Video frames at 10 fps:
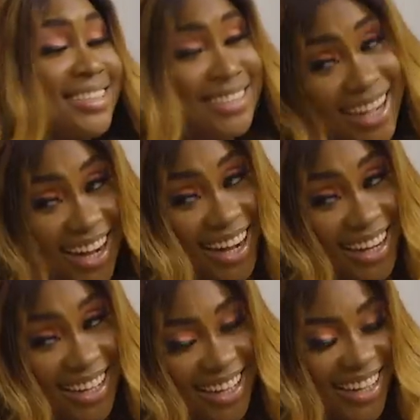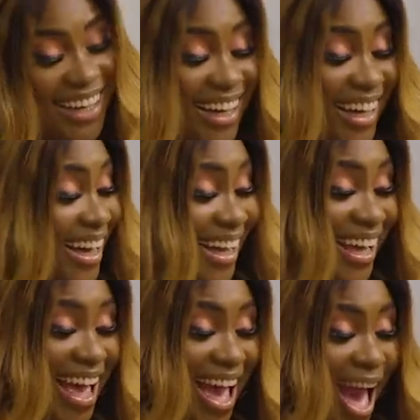Yeah. Huh?
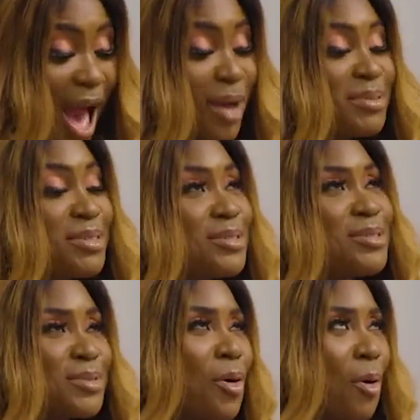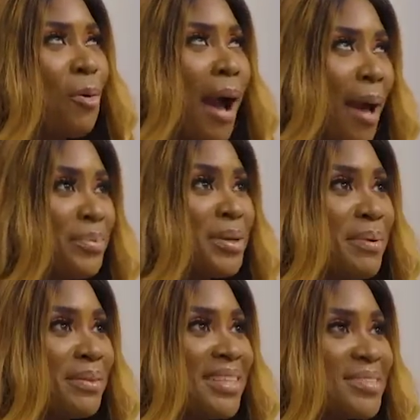I'm so happy
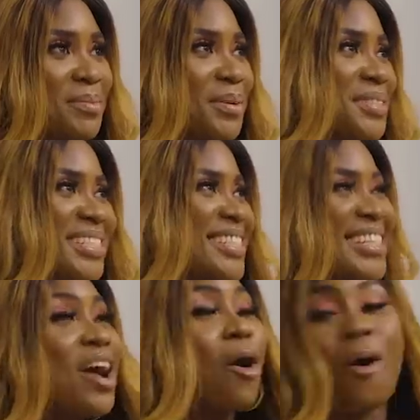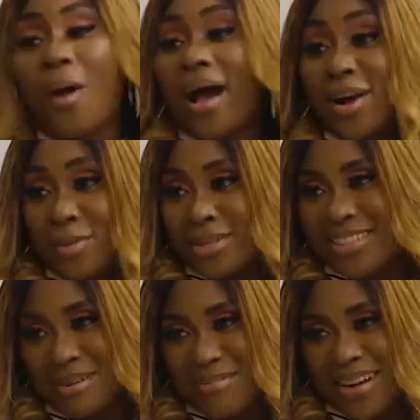about this. Oh my goodness. I can't wait
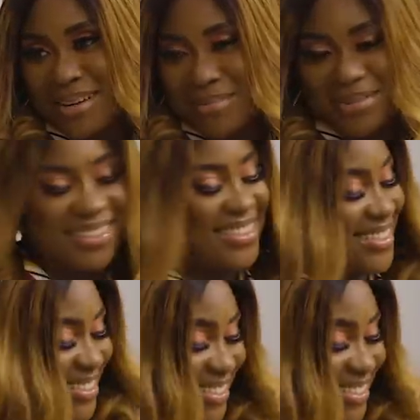to tell Brian about this.